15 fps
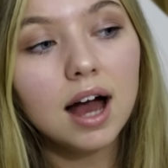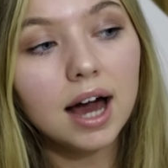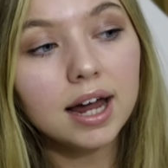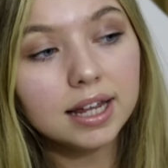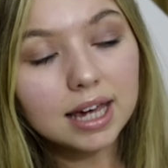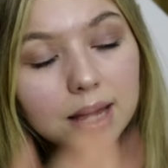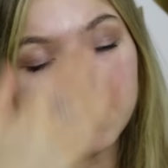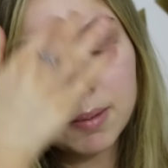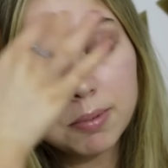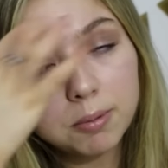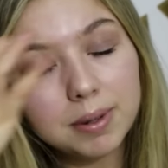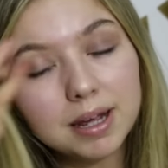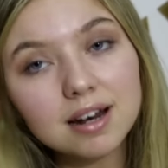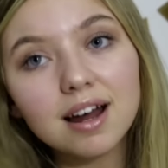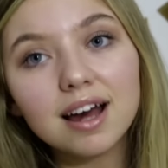And I get people
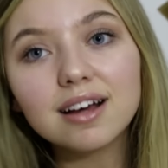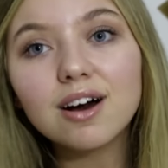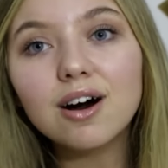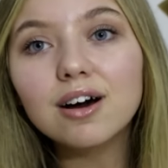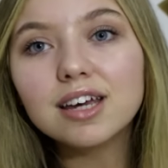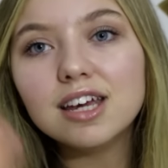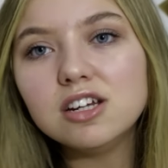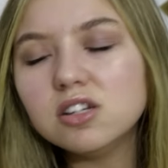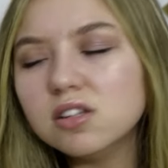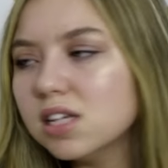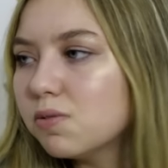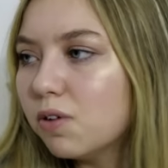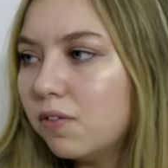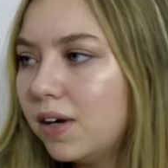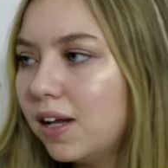being like, oh, can you do
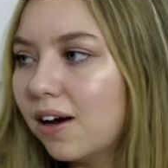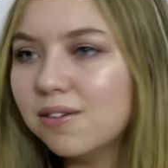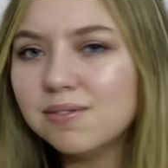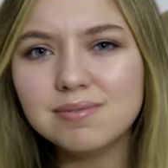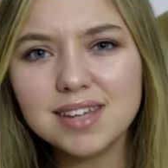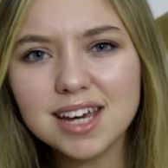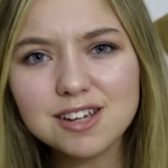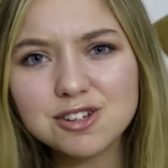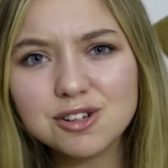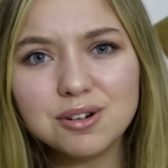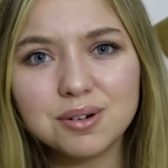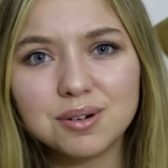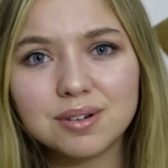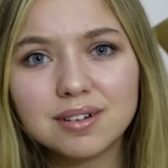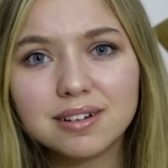this for a video? Yeah,
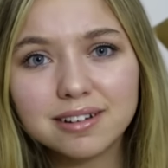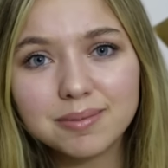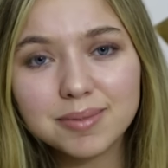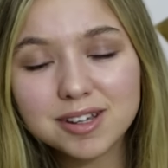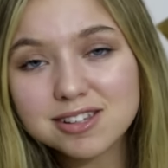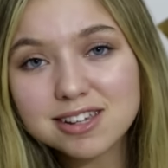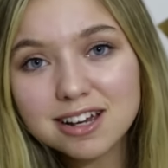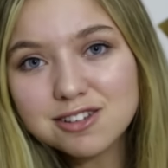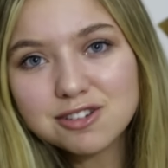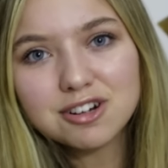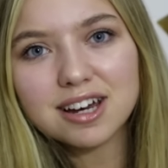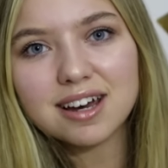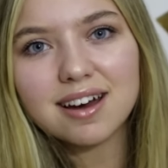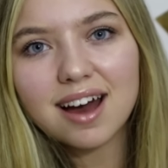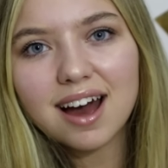sure, because I
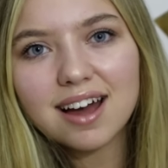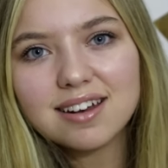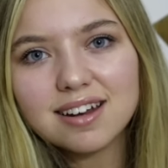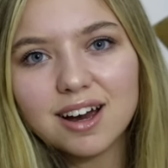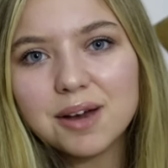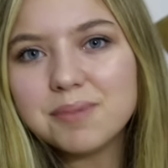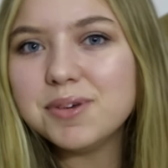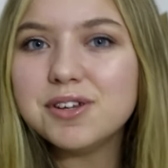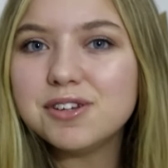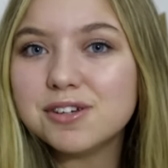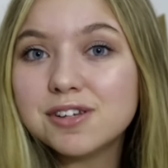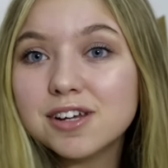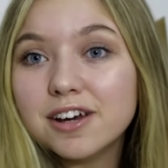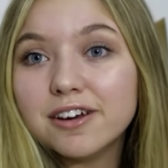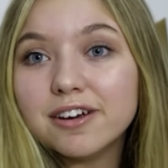enjoy it, and I hope you
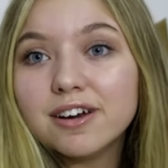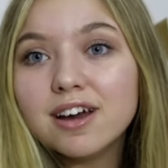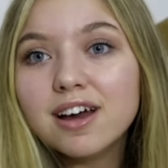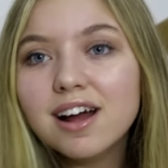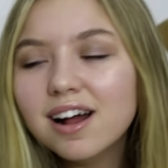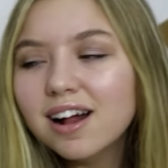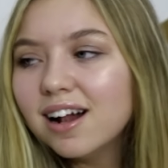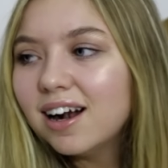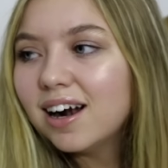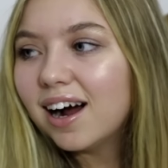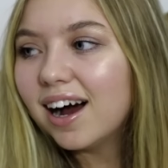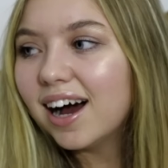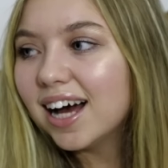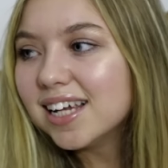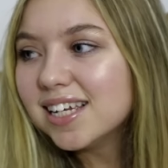do too.
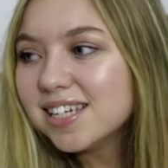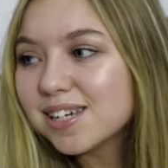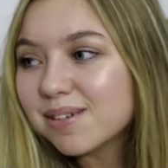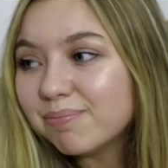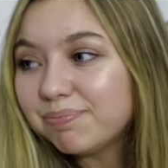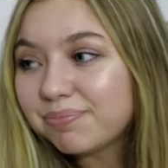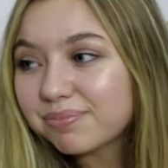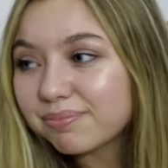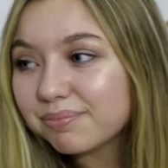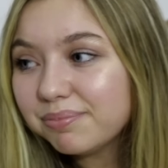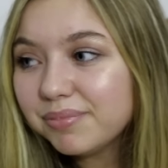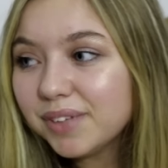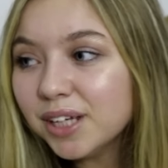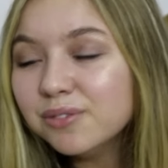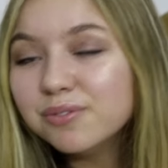And
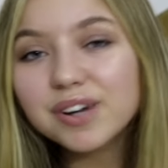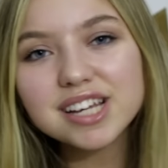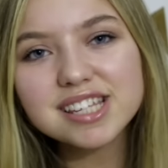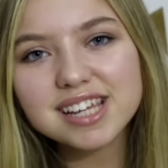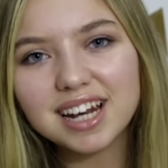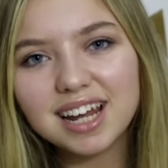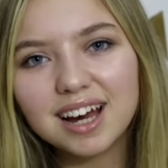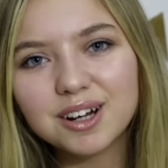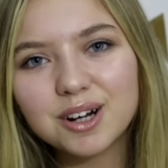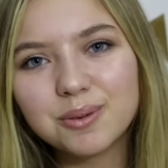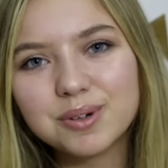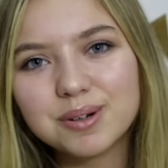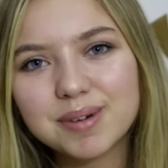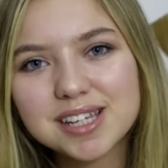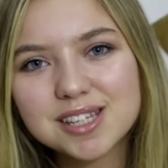recently I got
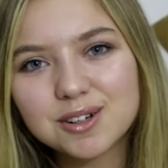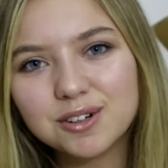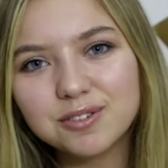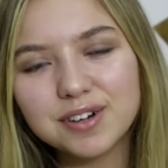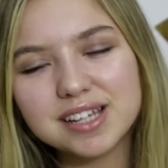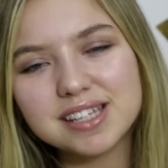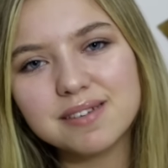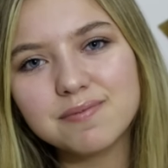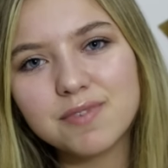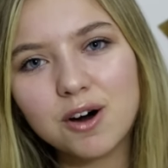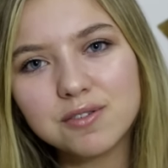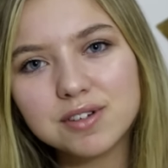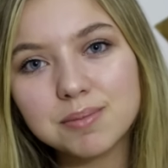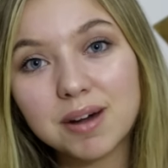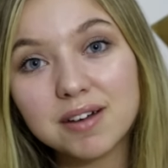one of my school friends
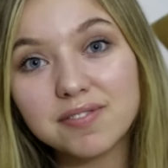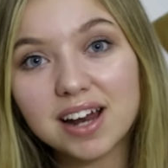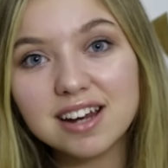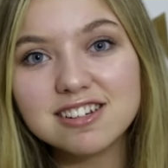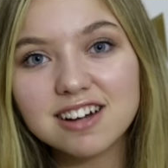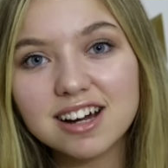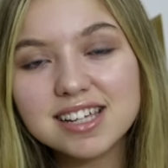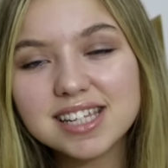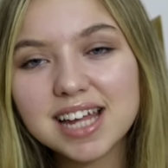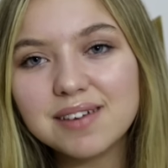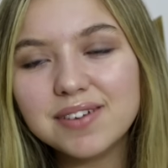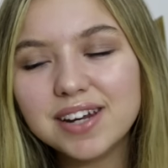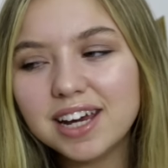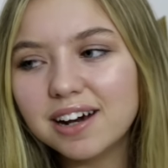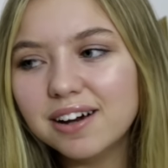involved in my Valentine's Day
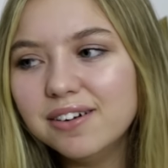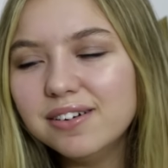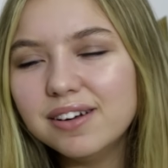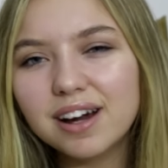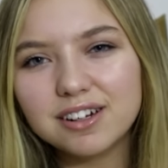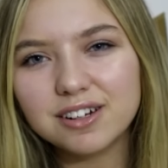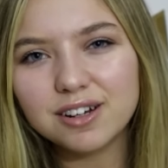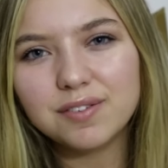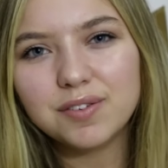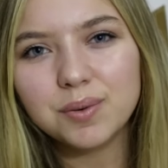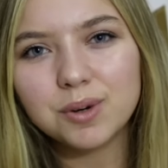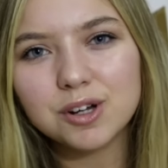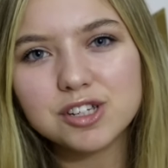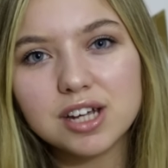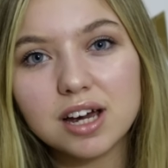video. I don't know if you
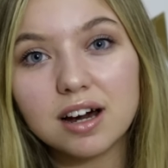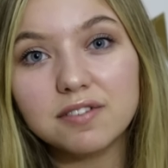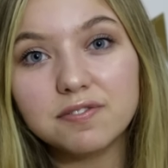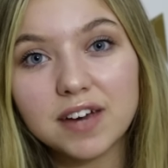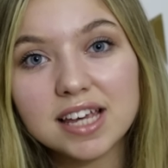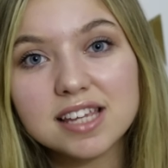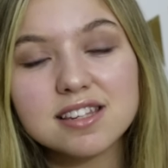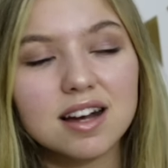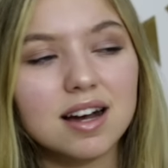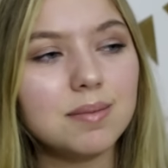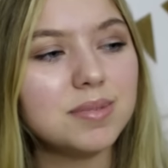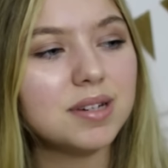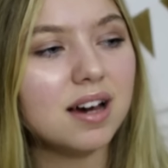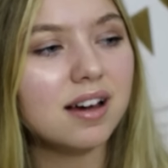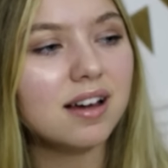watched it. I
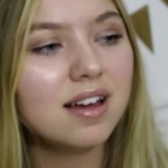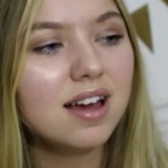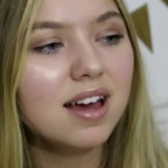FaceTimed her,